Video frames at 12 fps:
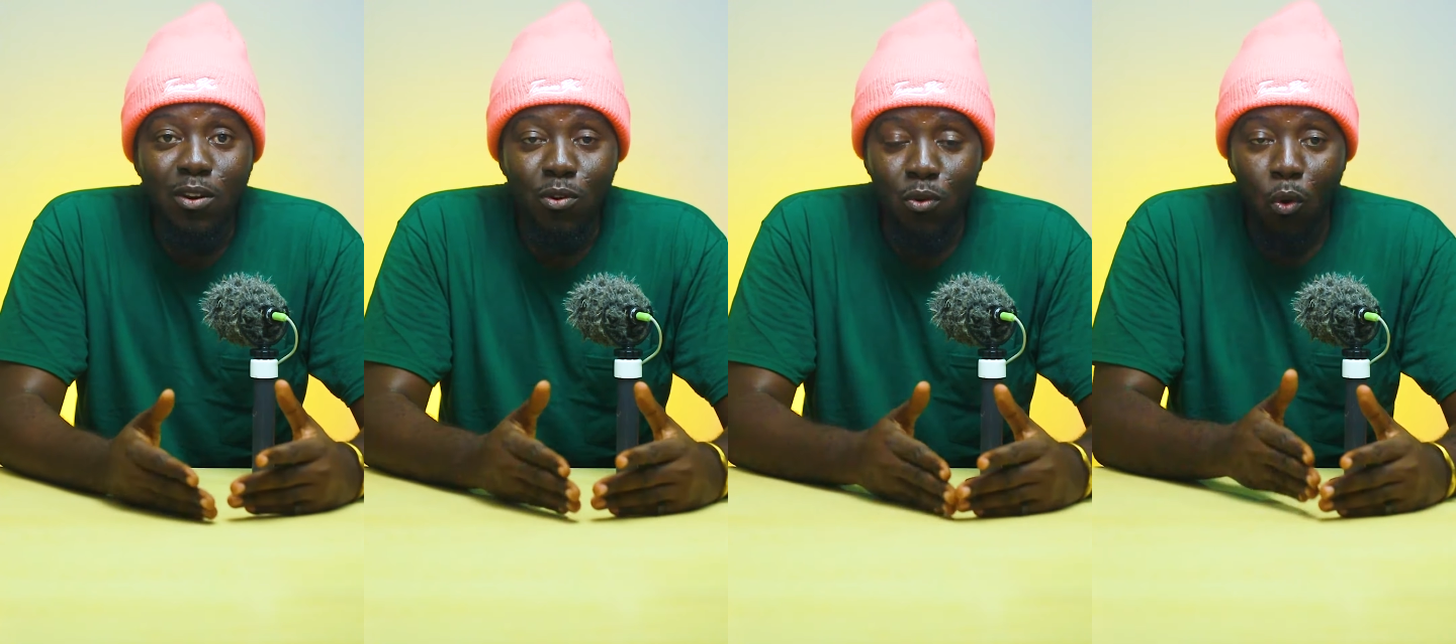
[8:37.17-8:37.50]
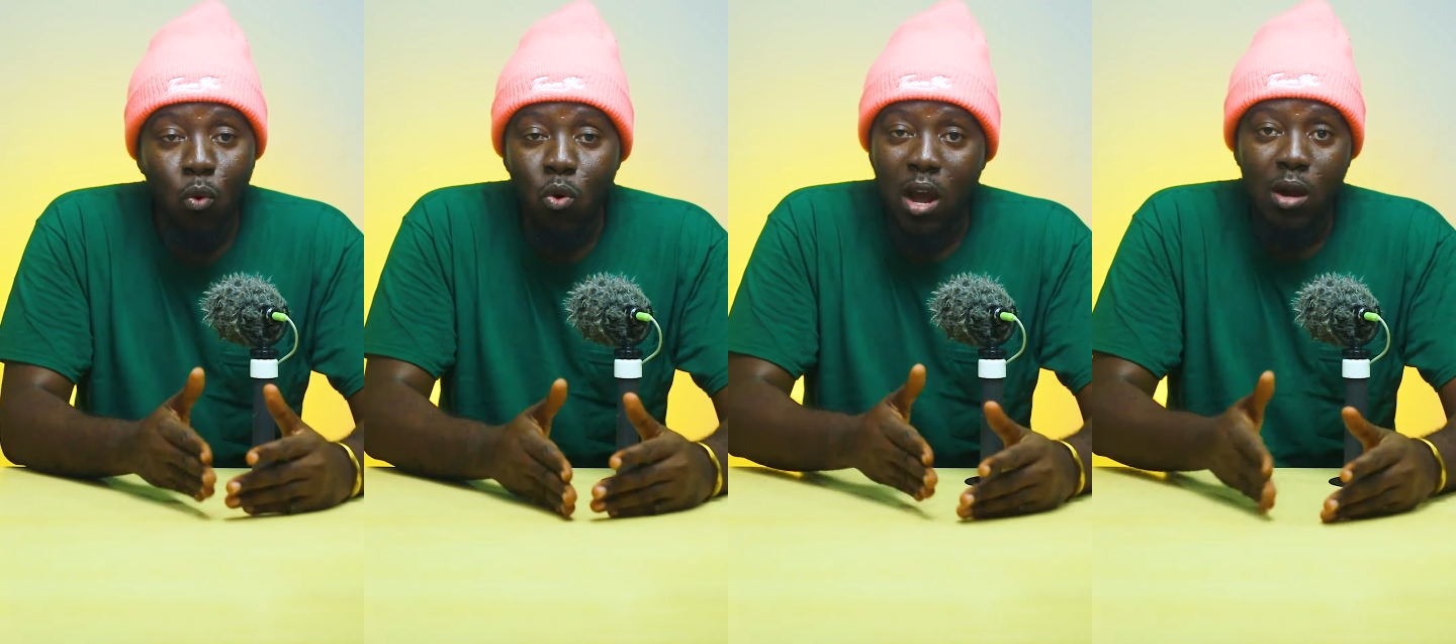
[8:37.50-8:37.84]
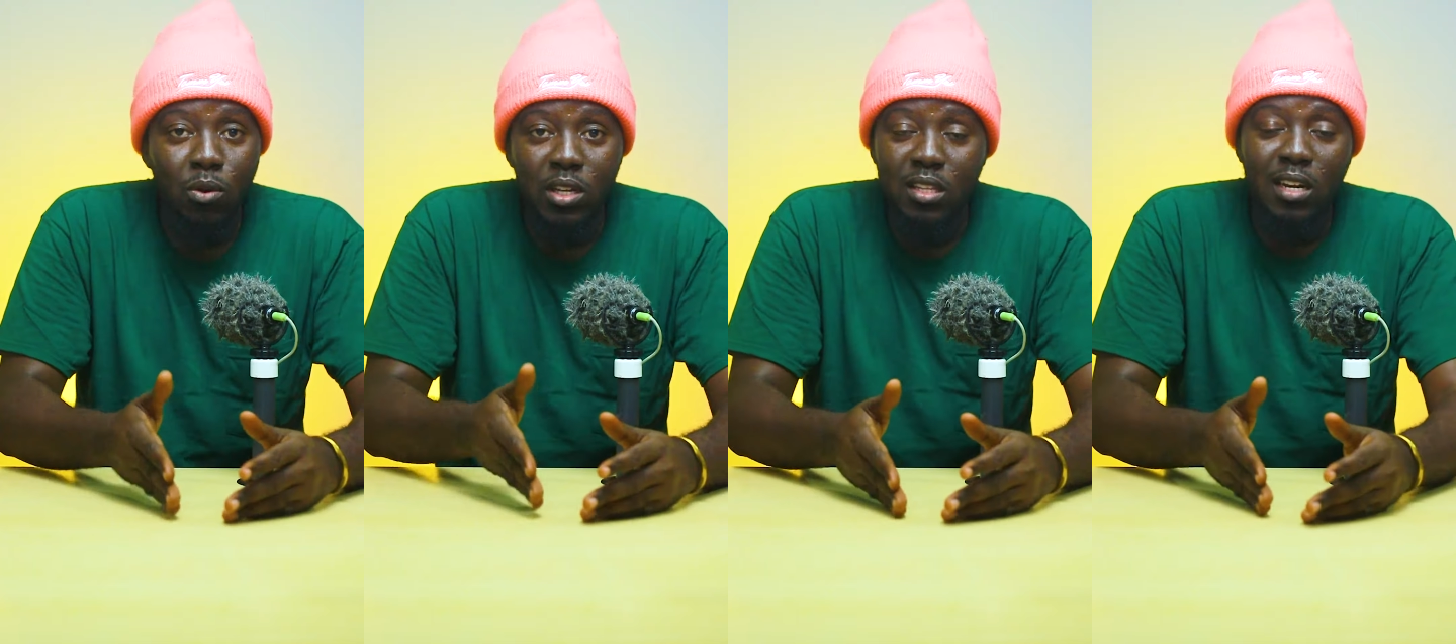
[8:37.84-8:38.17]
I don't know who
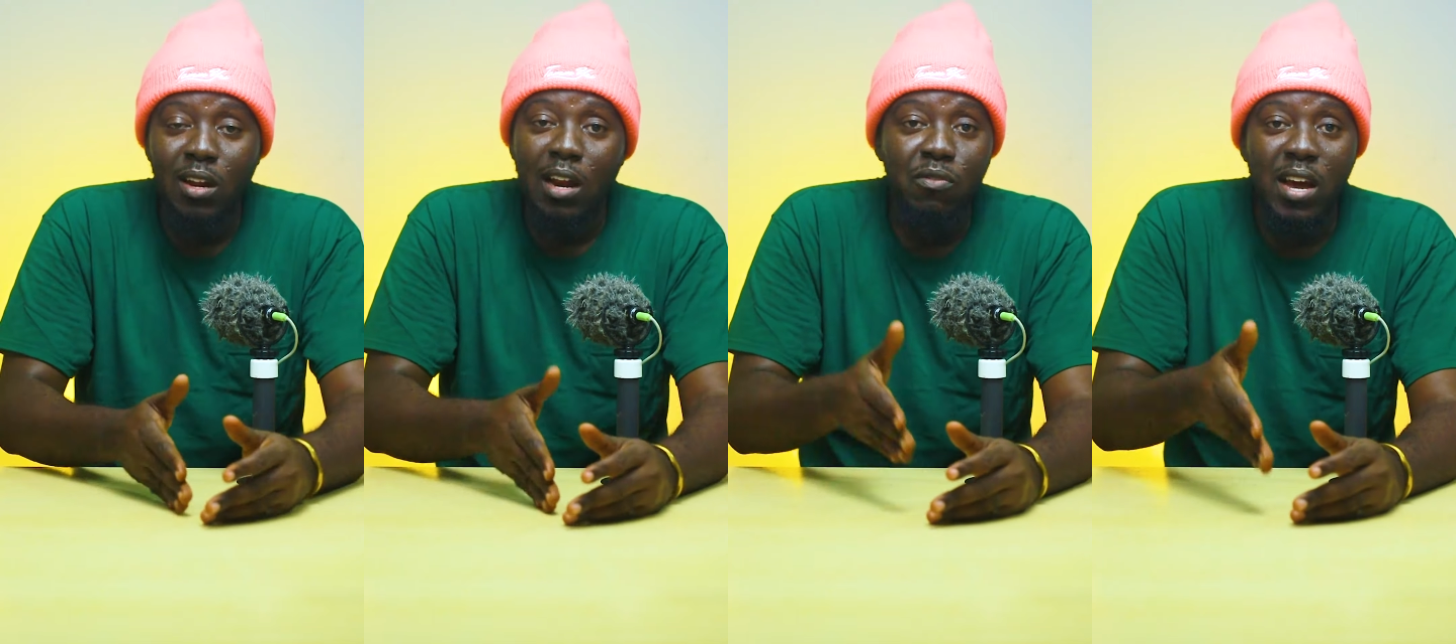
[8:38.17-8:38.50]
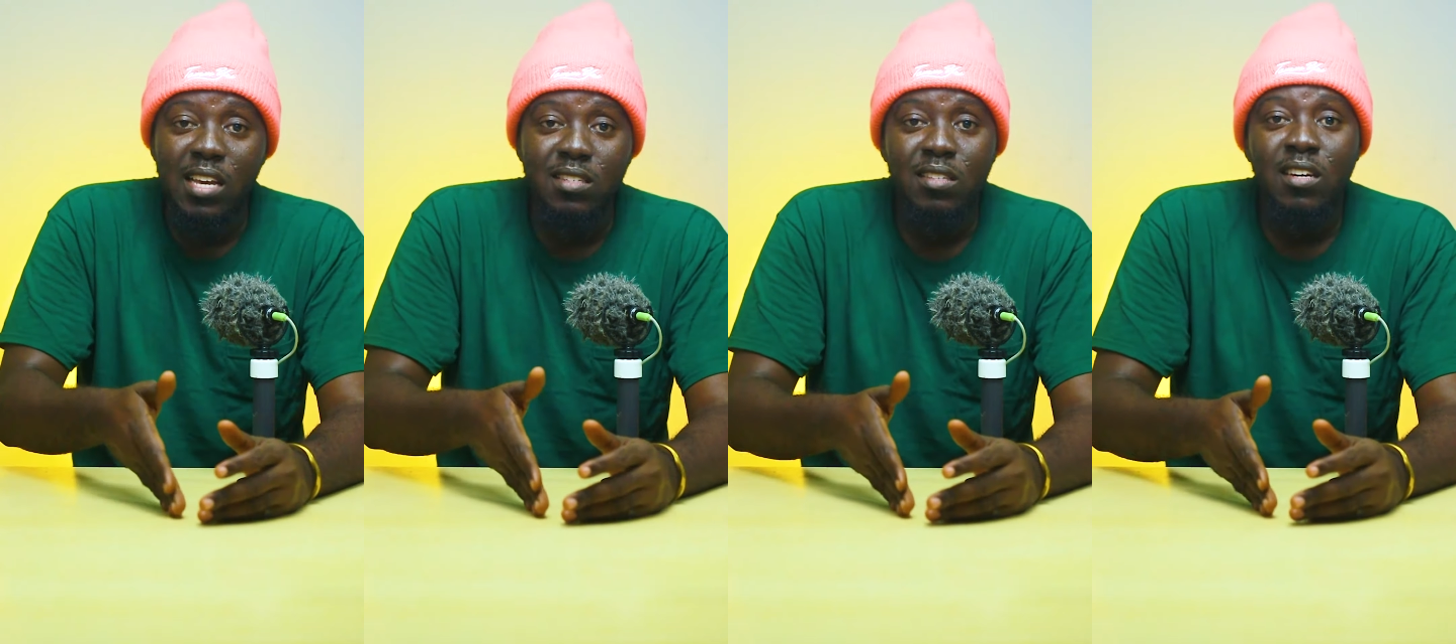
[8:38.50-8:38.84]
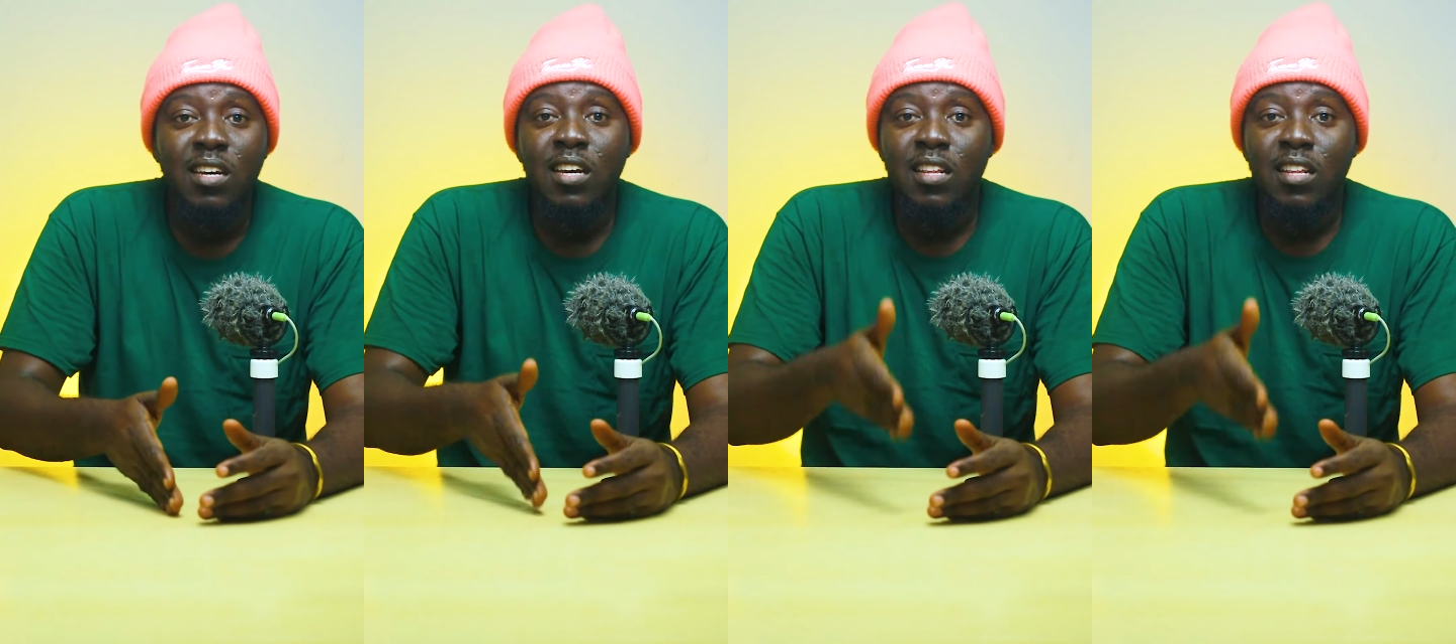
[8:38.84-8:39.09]
calculated or advised